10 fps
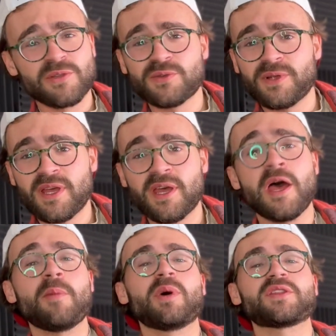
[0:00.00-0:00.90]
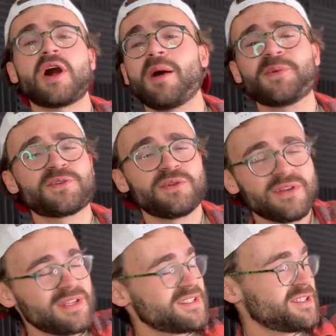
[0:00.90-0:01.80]
doing it, but the
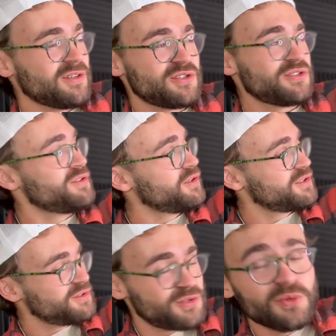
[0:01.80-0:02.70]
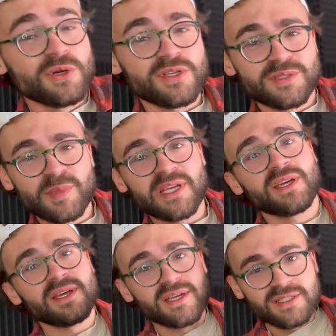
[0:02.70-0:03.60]
opportunity still just looked too good to me,
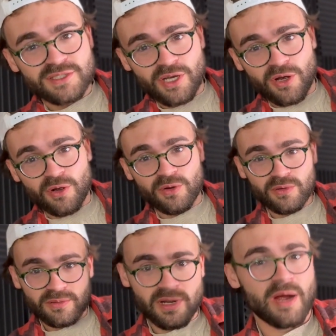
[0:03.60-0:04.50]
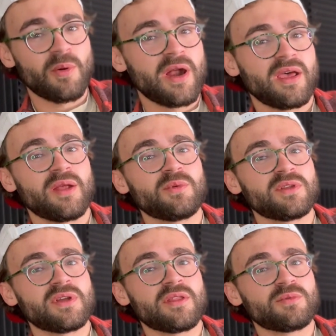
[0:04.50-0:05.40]
so I went ahead with
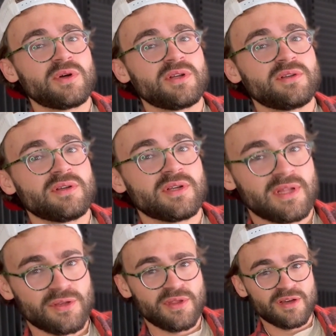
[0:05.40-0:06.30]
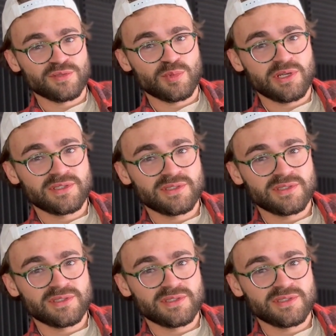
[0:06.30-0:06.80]
another one, another $1,000.